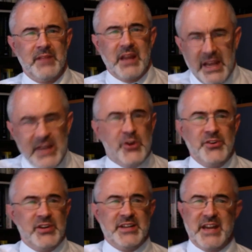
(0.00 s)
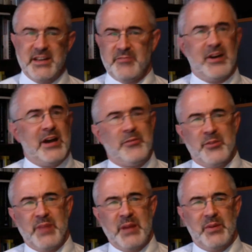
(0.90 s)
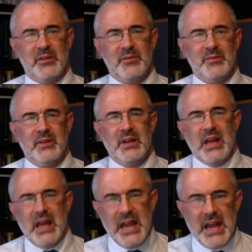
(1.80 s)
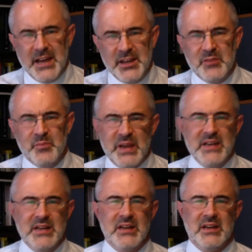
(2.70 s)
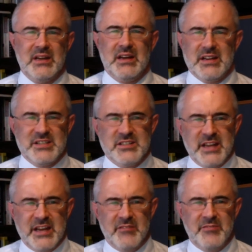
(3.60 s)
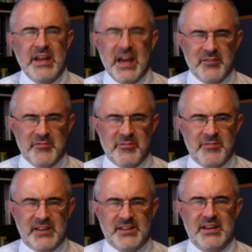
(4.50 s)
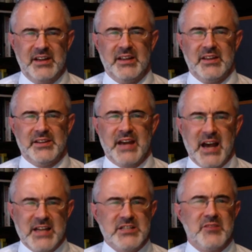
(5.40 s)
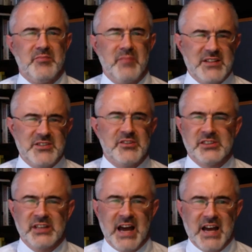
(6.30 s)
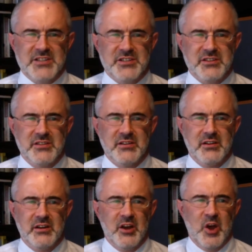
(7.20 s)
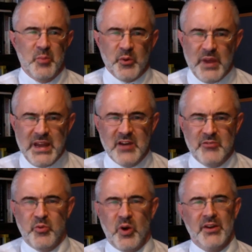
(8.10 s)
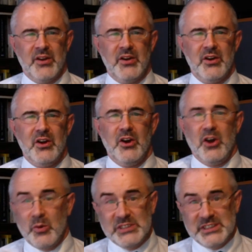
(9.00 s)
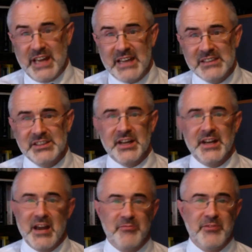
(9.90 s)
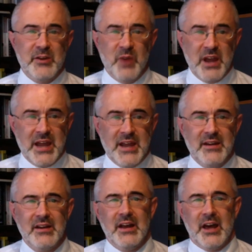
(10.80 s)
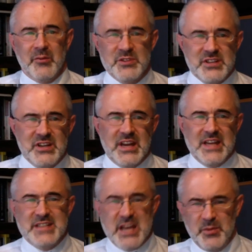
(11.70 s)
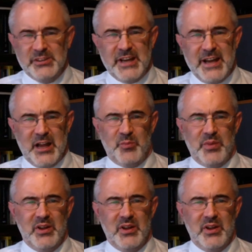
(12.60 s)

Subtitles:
He couldn't identify with the people. He hadn't been a slave. He hadn't felt the taskmaster's lash. But we have one who was tested in every way and is able to help